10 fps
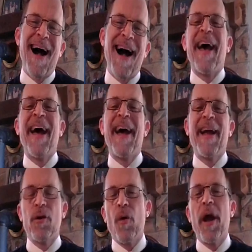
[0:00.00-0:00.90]

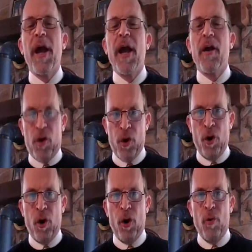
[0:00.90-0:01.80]
and
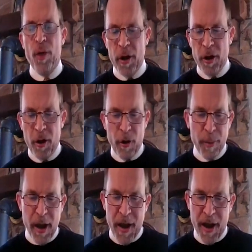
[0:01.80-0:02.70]
greater will
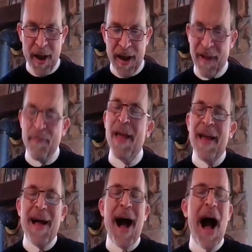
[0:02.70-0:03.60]
be
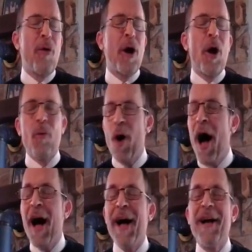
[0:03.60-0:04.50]
our
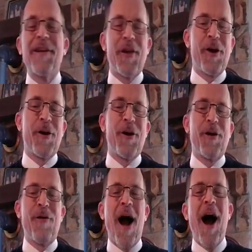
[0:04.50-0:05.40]

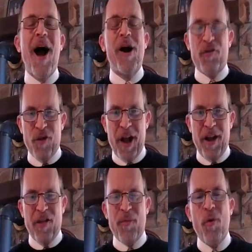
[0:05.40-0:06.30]
wonder, our
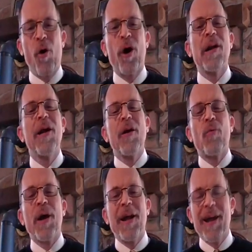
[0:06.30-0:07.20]
transport,
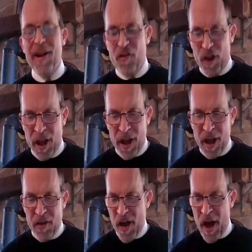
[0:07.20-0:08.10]
when
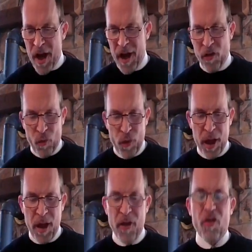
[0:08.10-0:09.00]
Jesus
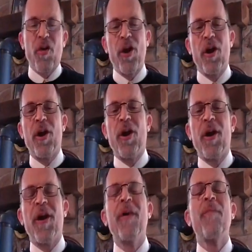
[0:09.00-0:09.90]
we
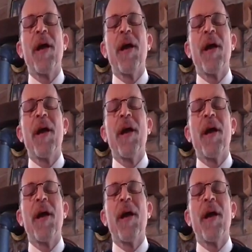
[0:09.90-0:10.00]
see.